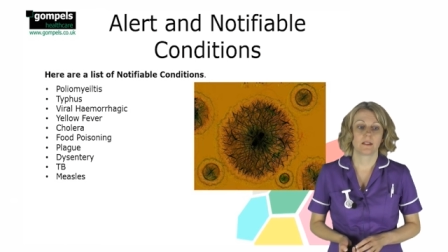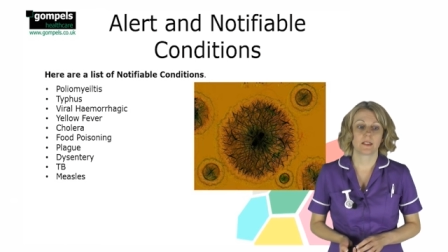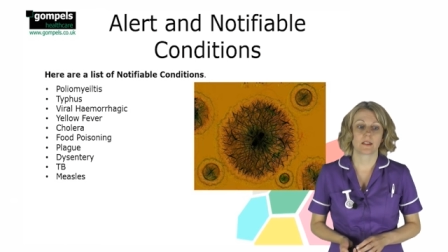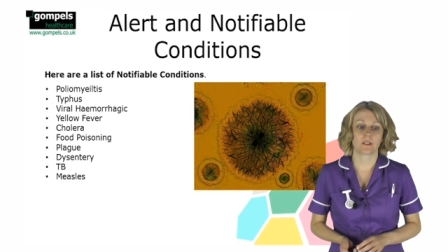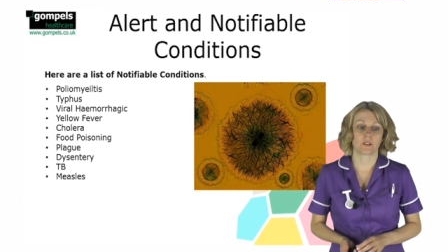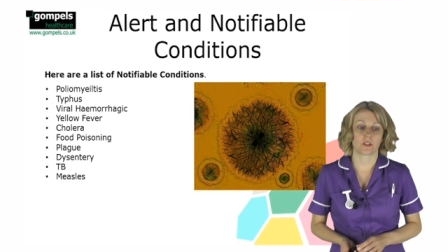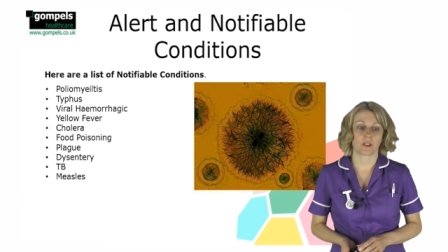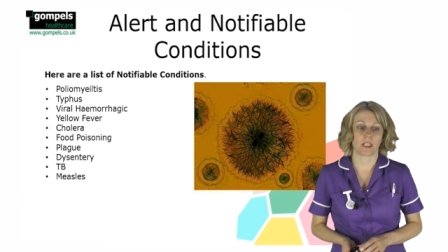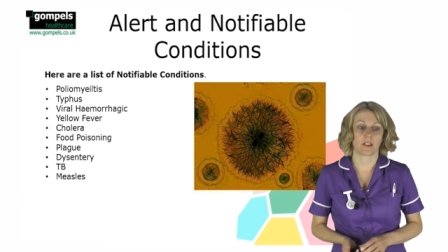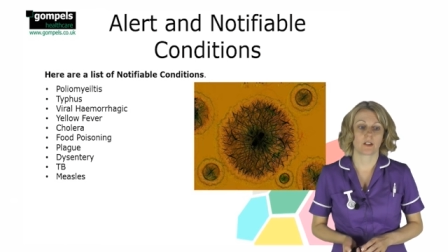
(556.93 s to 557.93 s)

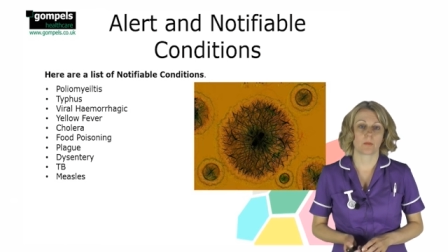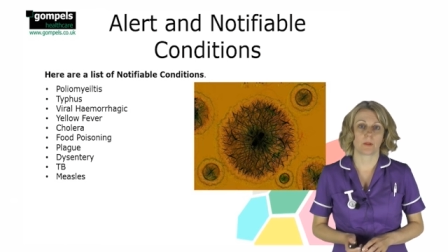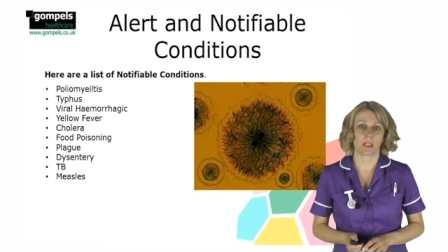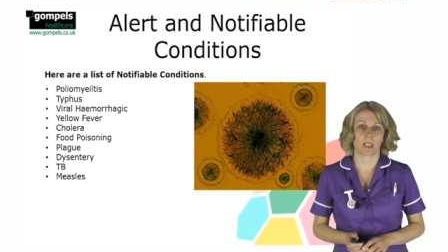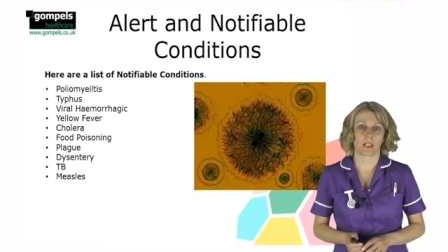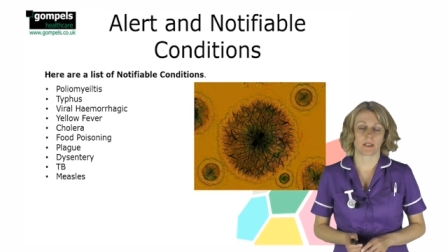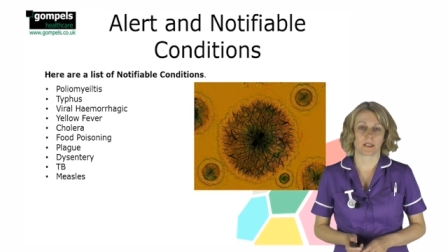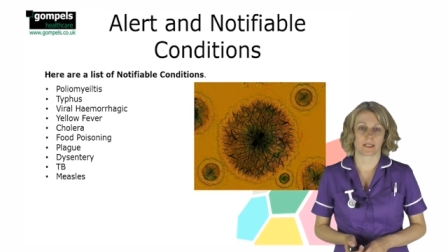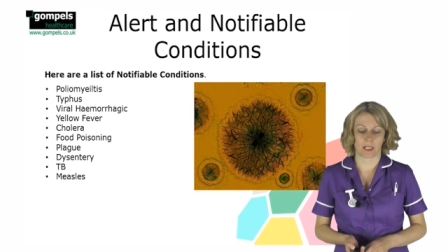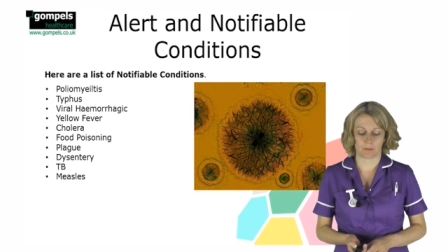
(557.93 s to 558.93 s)
dysentery,
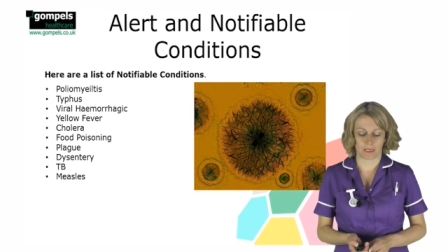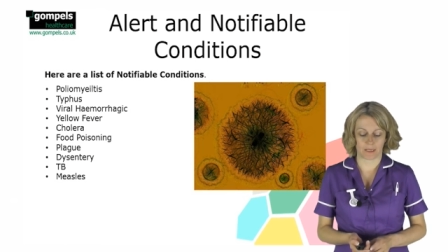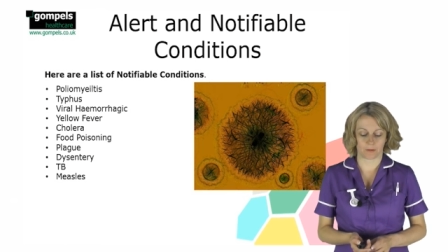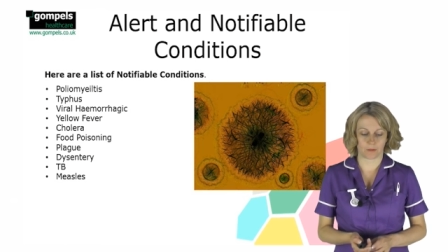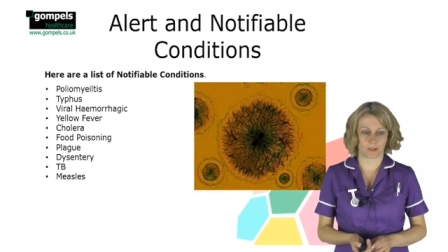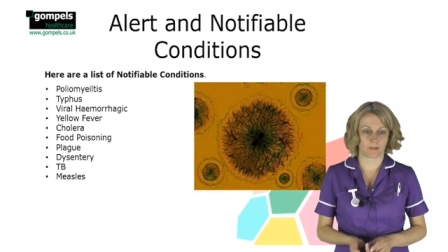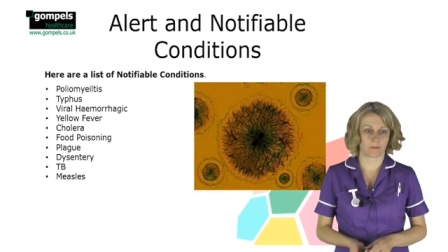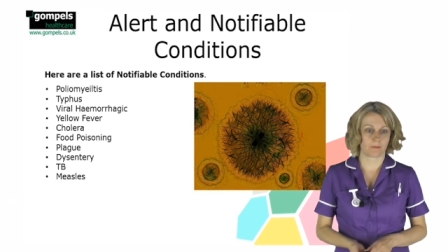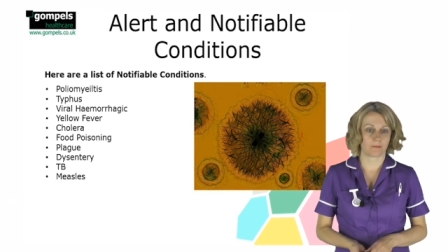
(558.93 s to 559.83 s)
tuberculosis and measles.